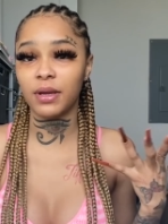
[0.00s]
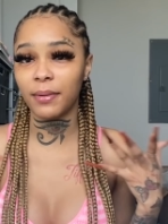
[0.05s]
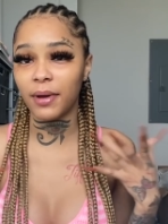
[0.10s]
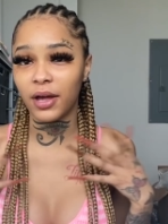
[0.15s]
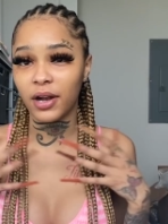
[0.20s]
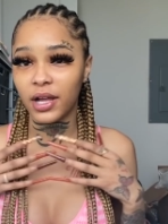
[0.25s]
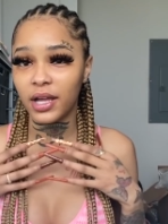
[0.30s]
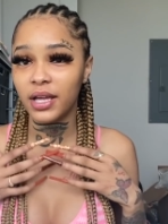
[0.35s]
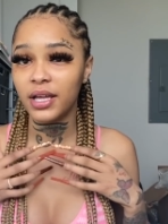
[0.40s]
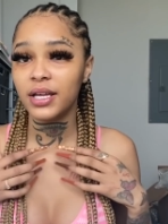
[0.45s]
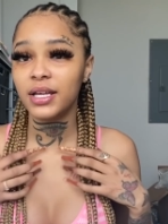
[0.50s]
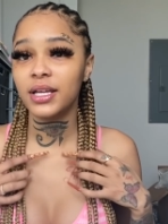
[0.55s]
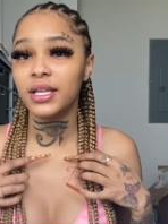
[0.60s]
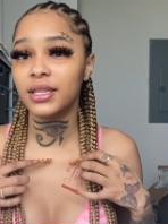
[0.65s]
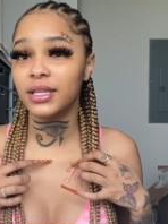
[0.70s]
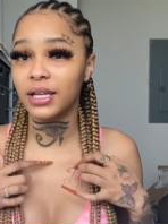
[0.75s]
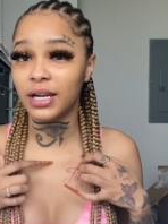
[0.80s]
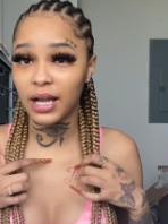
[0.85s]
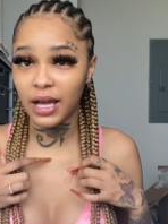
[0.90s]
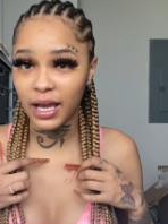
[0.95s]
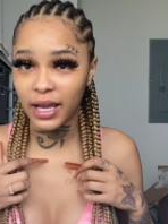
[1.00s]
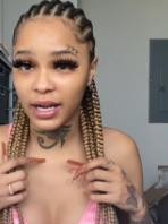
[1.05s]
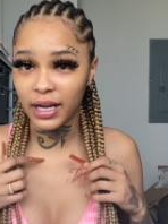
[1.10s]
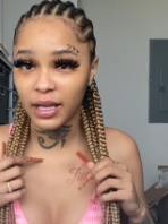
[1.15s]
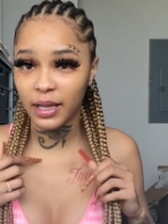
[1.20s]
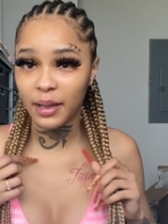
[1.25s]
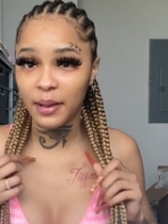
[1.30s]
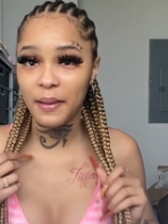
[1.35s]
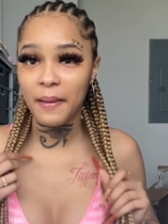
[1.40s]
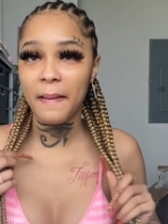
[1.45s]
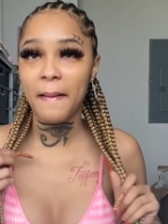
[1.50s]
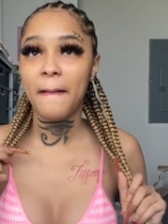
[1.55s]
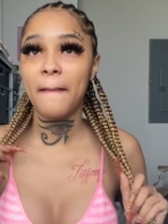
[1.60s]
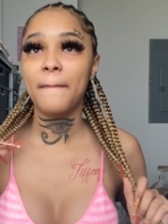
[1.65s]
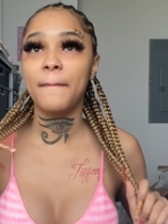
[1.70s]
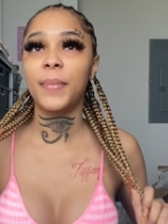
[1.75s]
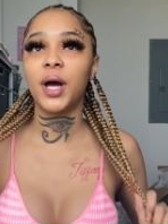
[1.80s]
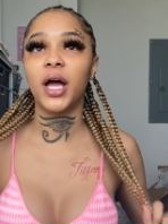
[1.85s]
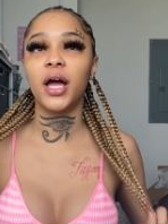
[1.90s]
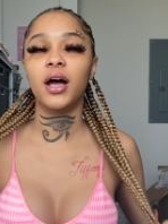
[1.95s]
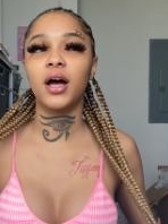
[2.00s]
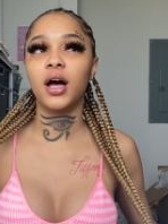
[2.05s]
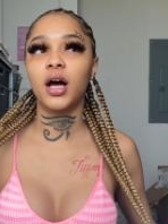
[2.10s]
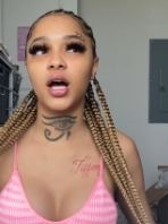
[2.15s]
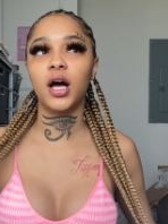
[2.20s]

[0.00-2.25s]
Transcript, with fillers: about it than hide it. But